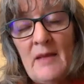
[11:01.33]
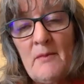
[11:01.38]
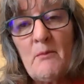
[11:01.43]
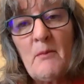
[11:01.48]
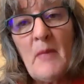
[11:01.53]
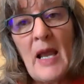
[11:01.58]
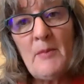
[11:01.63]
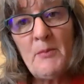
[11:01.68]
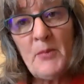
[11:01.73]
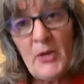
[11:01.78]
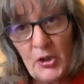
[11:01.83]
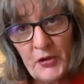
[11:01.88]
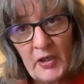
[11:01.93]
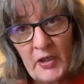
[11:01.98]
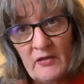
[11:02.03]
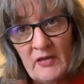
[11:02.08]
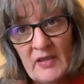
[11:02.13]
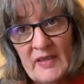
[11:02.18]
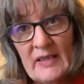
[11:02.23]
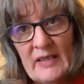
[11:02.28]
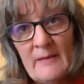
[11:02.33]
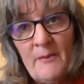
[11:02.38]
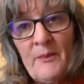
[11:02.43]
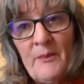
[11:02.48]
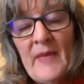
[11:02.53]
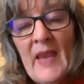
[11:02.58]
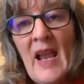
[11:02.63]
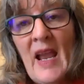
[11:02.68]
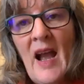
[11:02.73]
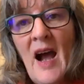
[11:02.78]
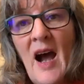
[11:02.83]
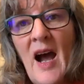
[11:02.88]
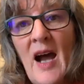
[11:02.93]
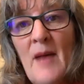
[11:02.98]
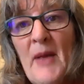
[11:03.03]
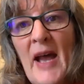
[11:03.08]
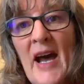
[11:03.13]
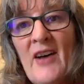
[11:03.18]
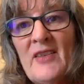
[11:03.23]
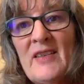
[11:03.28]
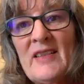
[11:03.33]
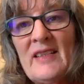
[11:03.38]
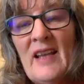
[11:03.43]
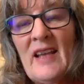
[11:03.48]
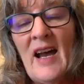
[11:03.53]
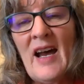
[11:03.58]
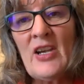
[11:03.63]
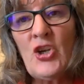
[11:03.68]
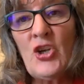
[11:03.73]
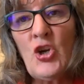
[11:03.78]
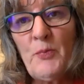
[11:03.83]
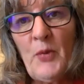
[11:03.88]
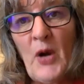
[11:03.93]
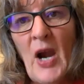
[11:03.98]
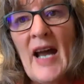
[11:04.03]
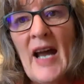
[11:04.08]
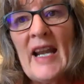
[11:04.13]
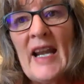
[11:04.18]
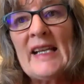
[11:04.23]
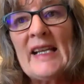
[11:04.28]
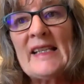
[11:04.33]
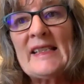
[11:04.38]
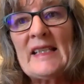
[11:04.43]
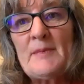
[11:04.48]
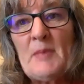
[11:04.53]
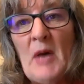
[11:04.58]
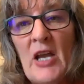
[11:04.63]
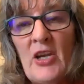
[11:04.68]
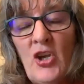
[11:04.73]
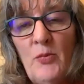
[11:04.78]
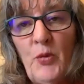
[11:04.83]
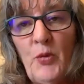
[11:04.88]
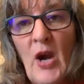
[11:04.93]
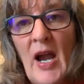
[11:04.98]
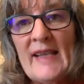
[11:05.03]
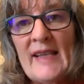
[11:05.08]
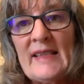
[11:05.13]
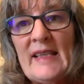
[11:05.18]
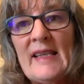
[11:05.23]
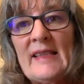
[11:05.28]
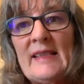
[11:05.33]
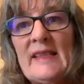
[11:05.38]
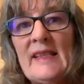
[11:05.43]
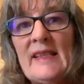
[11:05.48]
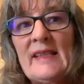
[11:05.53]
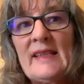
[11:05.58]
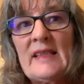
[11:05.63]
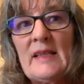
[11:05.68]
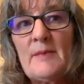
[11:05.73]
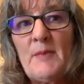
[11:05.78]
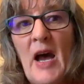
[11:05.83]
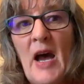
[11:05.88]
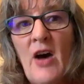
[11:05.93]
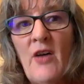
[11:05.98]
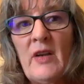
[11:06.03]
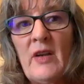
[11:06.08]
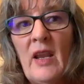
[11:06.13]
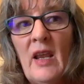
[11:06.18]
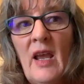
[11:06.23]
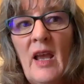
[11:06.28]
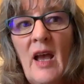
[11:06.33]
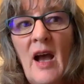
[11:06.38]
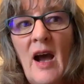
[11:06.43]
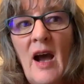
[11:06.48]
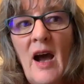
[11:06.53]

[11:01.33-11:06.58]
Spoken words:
than my builders about new products, about new processes, about